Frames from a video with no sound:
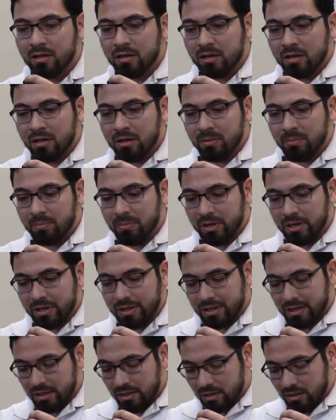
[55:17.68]
But
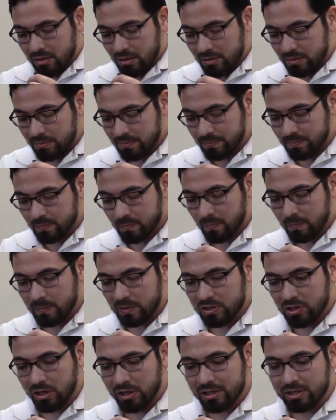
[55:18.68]

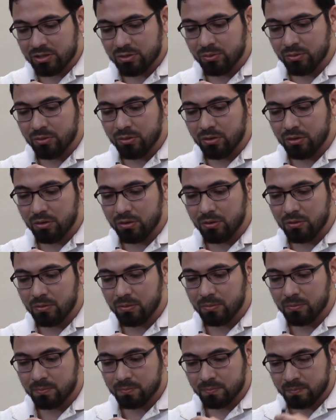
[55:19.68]
talking
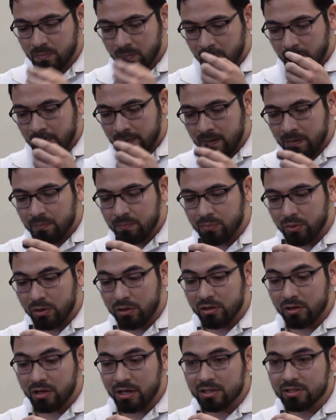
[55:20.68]
to
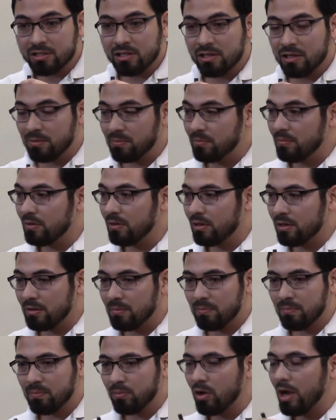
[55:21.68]
brother, actually,
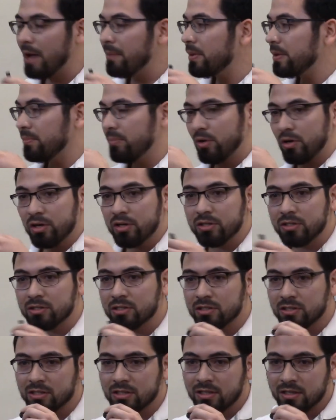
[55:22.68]
Muhammad
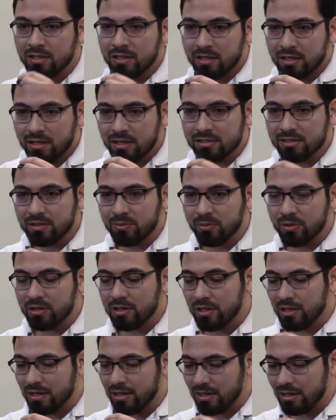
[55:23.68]
Martins is the one
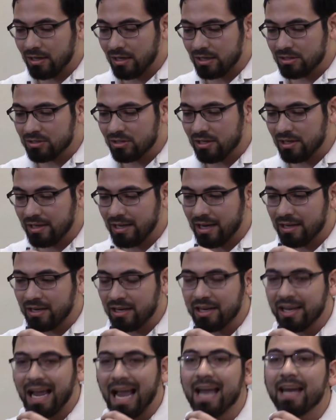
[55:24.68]
that actually kind
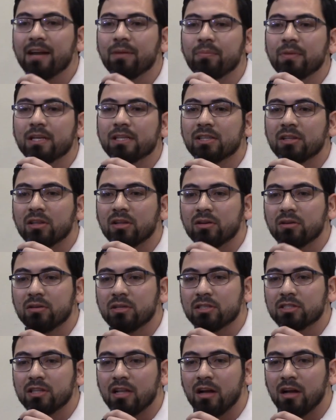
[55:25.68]
of guided me to
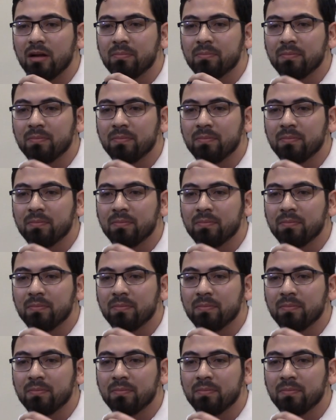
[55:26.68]
Islam.